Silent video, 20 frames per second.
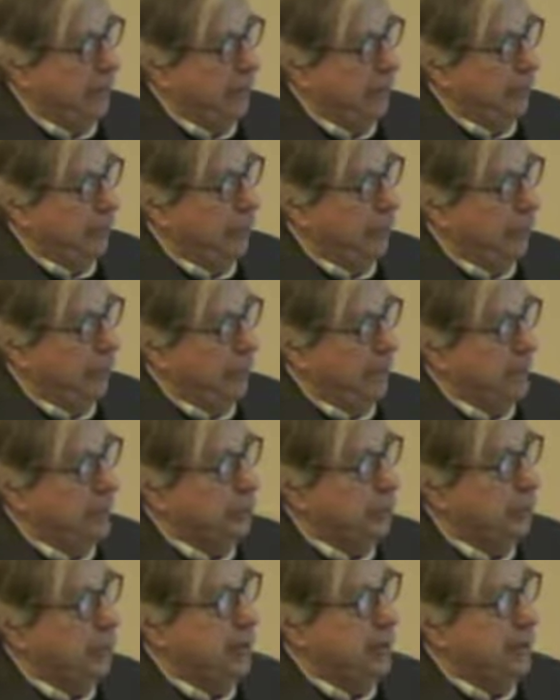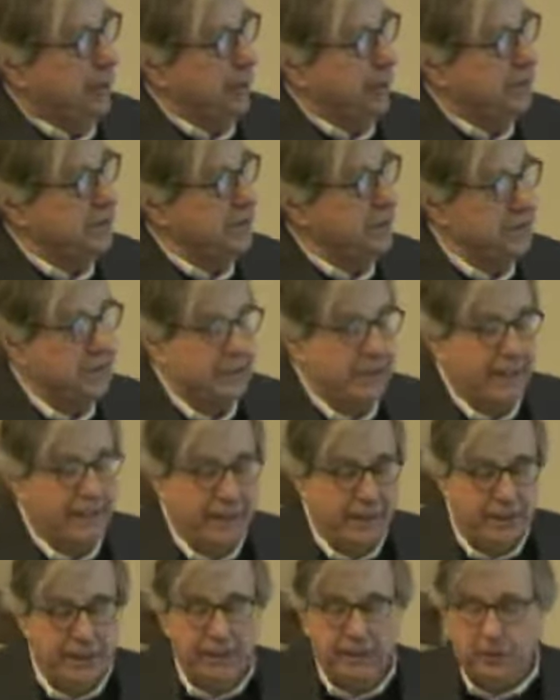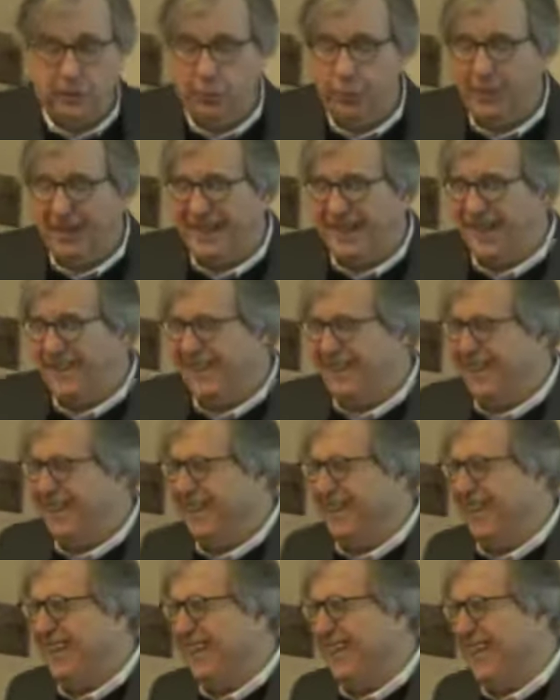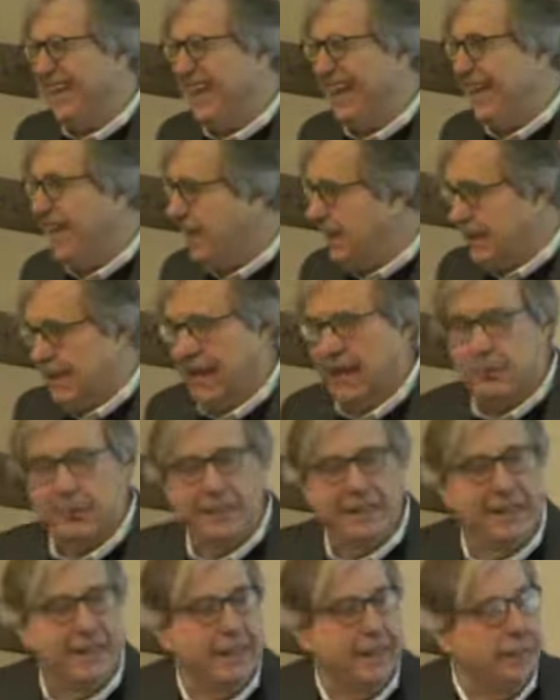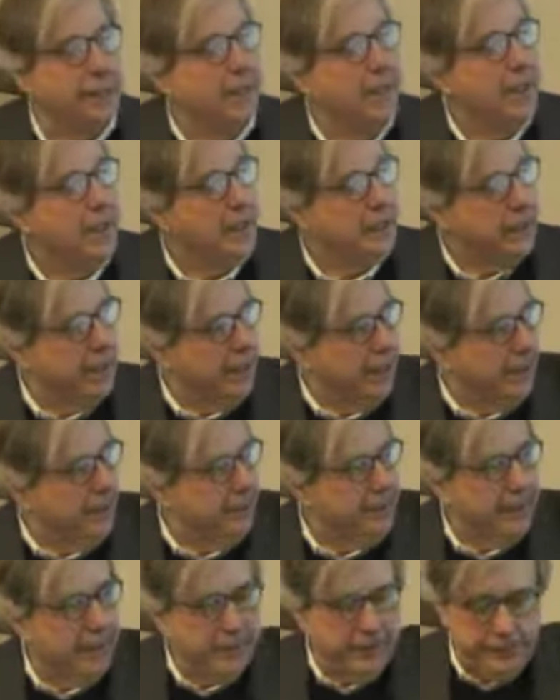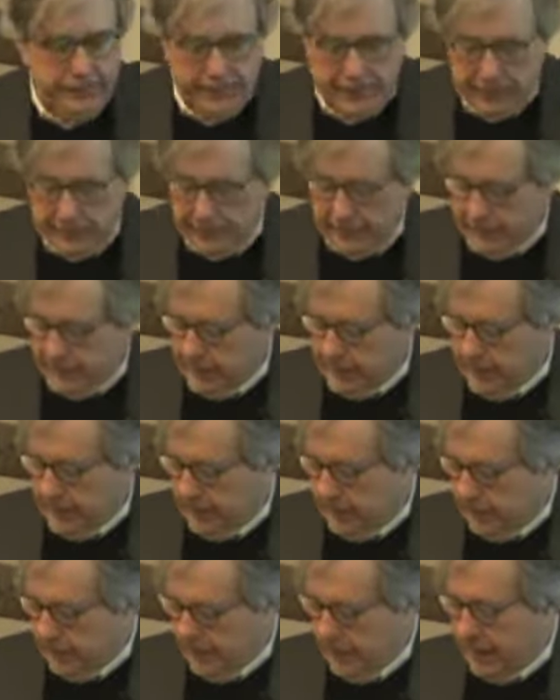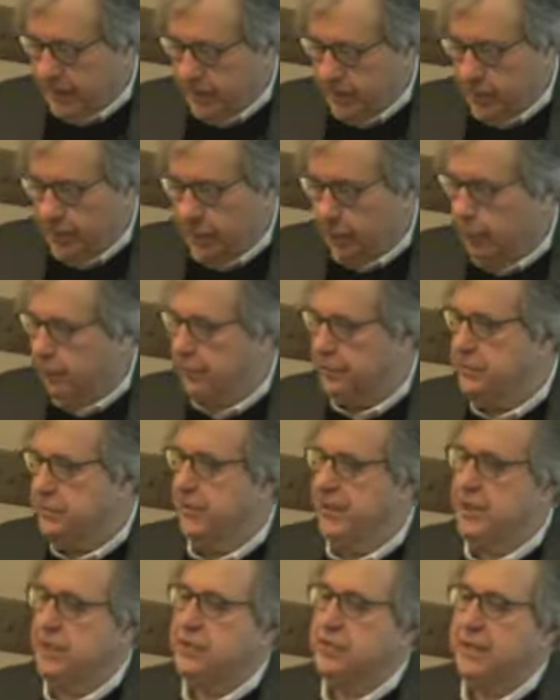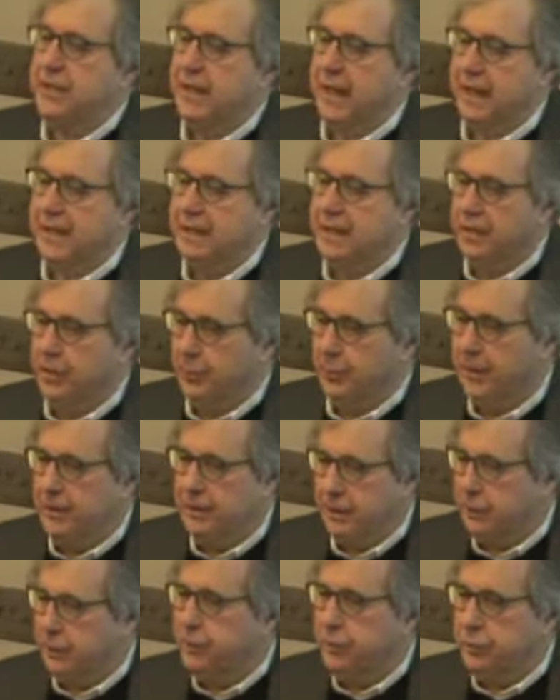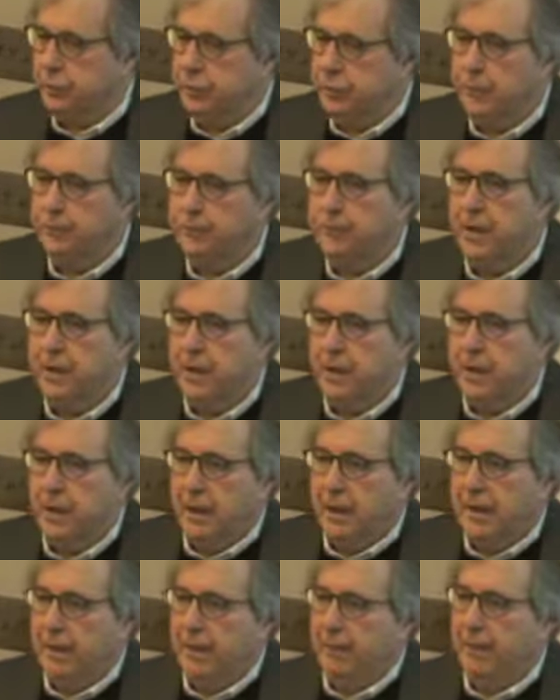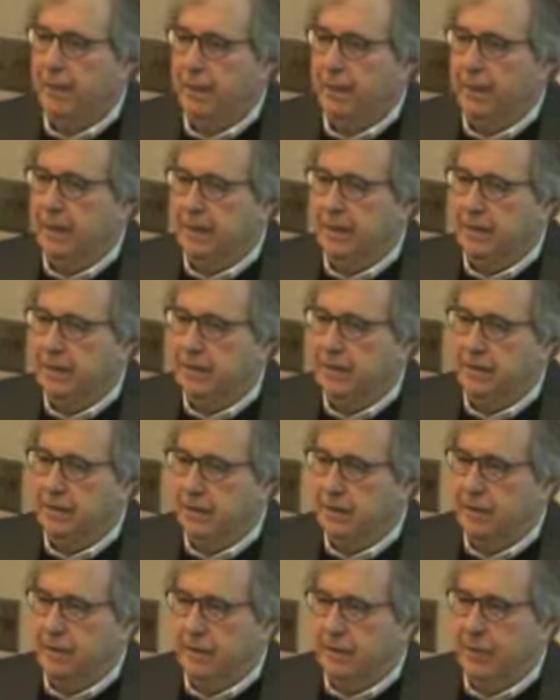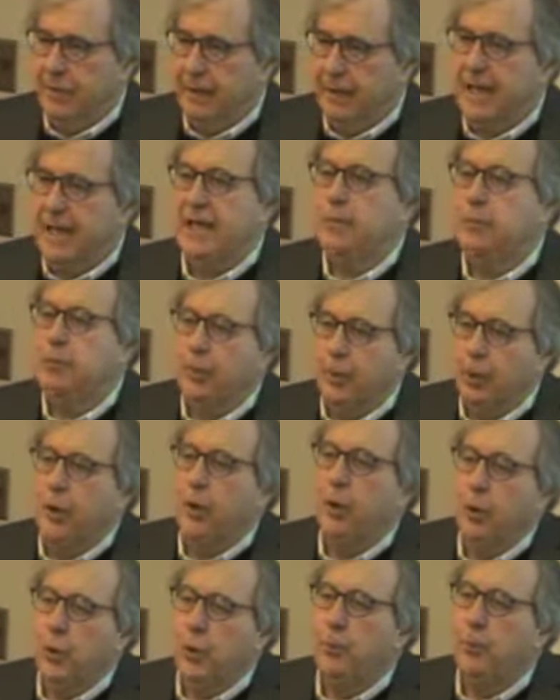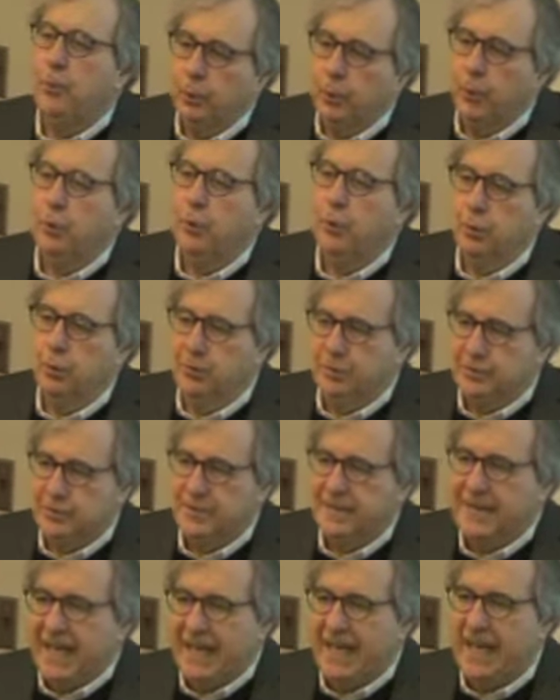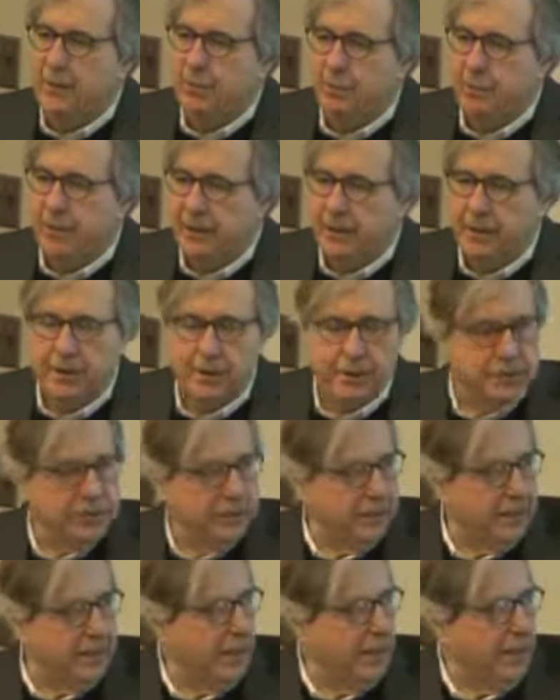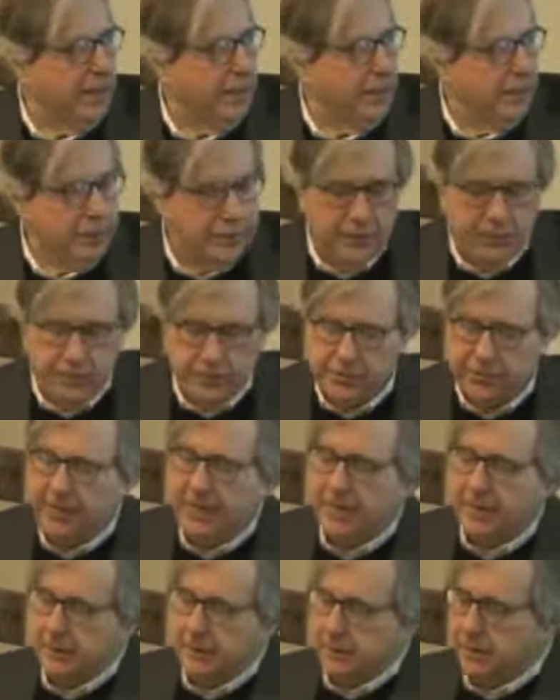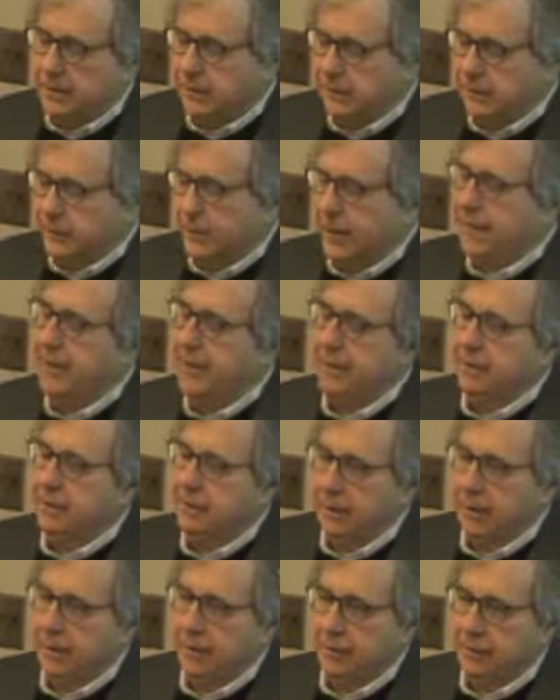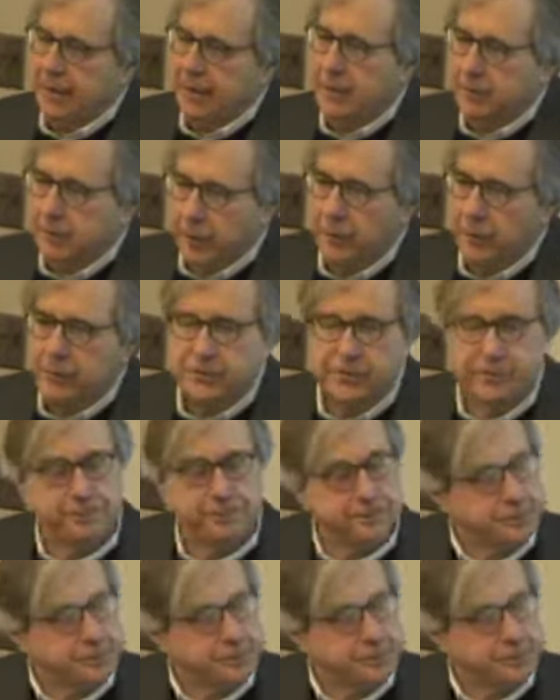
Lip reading: weren't working since 1928, I believe. The rainbow pool was finished in 1922. The rainbow pool was named because those fountains created rainbows.